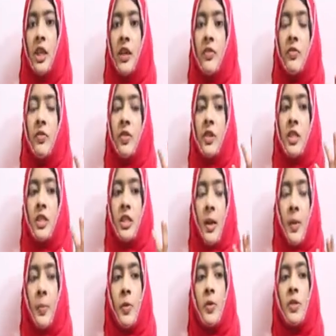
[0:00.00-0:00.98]
if
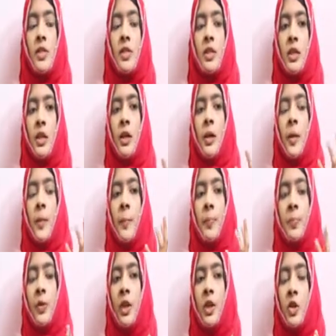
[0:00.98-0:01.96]
suppose
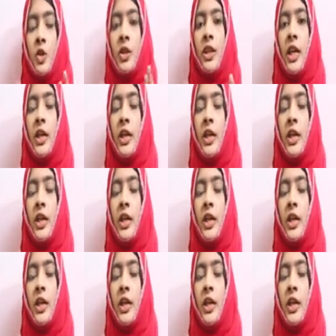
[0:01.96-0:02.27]
during